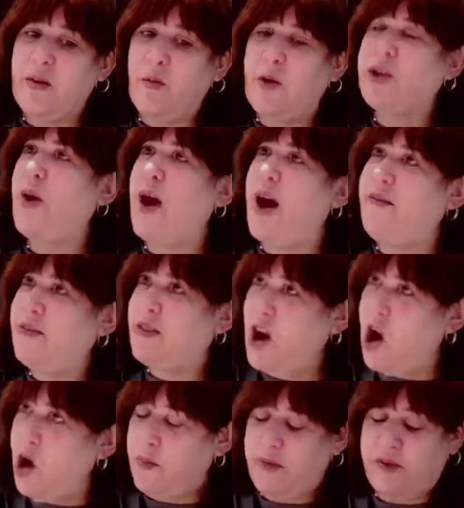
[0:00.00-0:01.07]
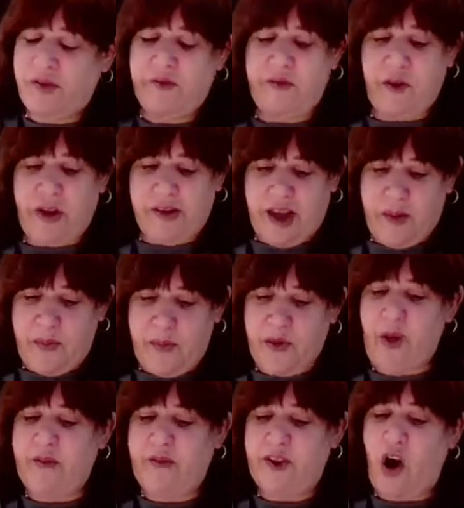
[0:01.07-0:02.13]
what you have in the home. So for example, you
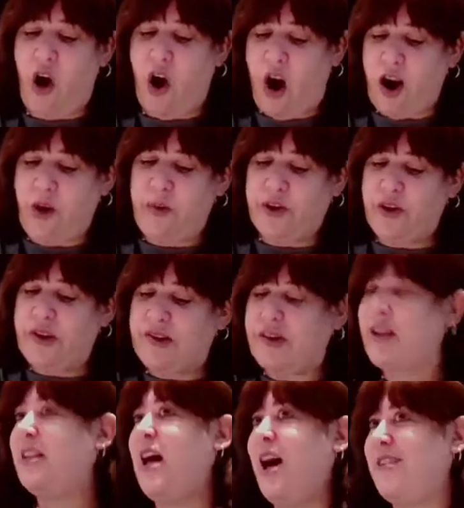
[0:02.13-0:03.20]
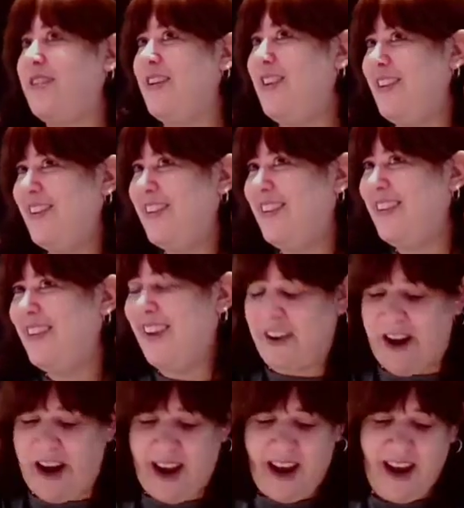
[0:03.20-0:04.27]
have an ark, which is a closet, all
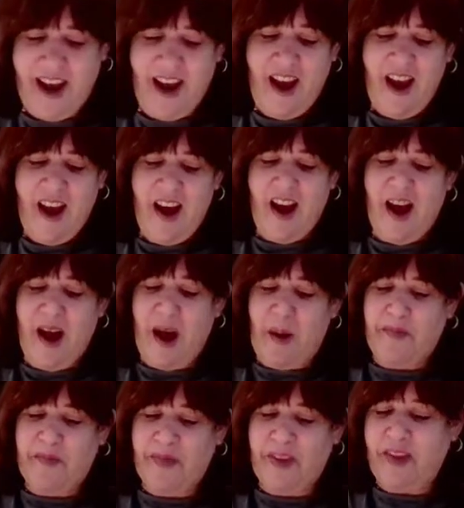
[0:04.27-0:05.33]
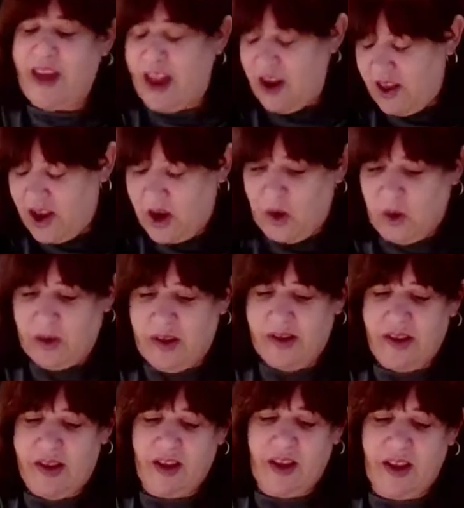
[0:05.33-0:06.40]
right, that holds
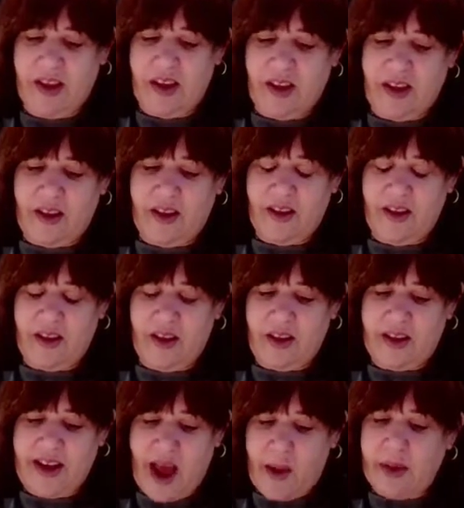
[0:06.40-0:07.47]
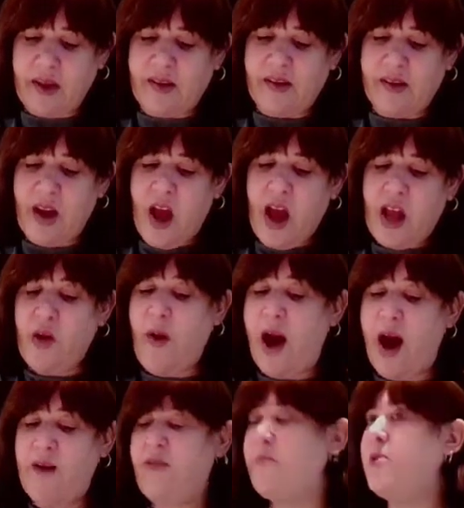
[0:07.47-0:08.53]
the tablets. You
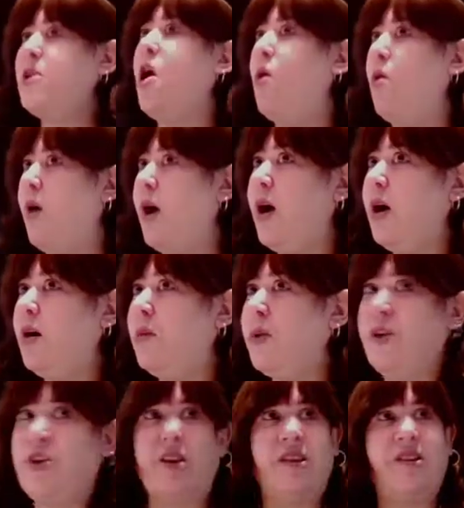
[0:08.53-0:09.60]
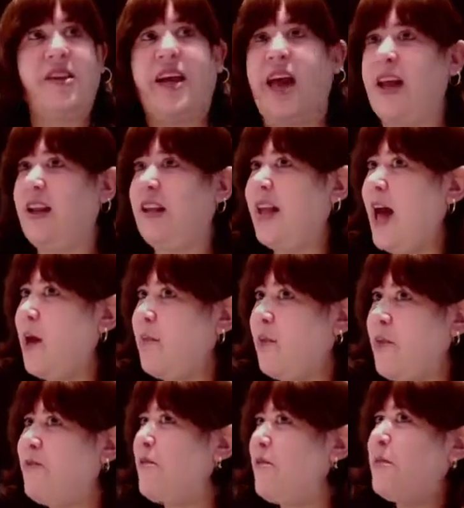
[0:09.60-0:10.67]
have a menorah, which is a candelabrum.
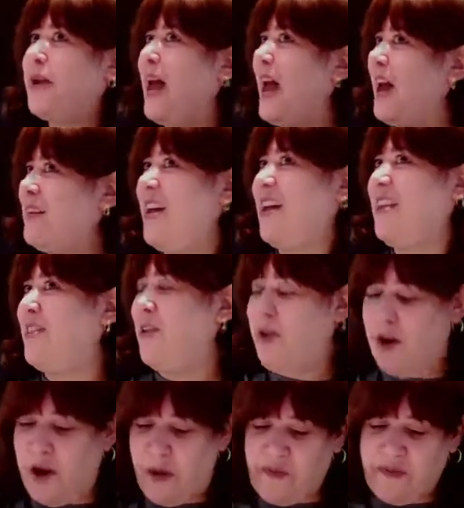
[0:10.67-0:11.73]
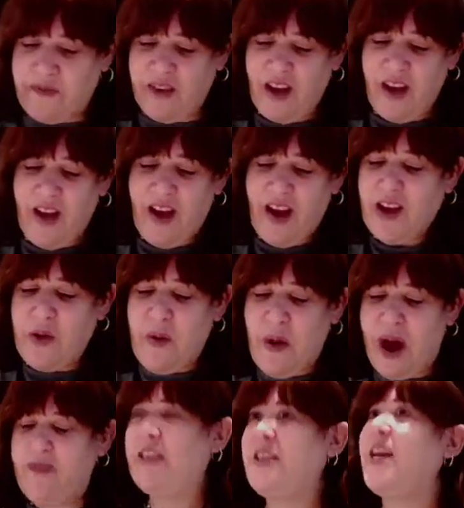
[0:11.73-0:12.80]
Everyone has that in their home. You
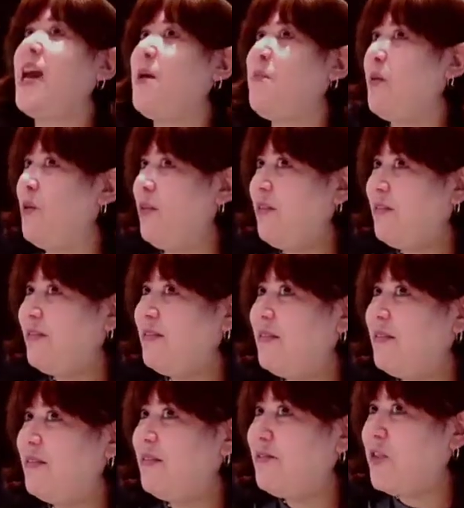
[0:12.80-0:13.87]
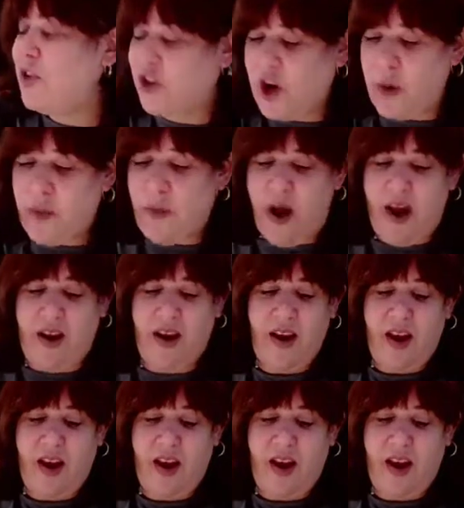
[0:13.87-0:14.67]
have a table for the showbread,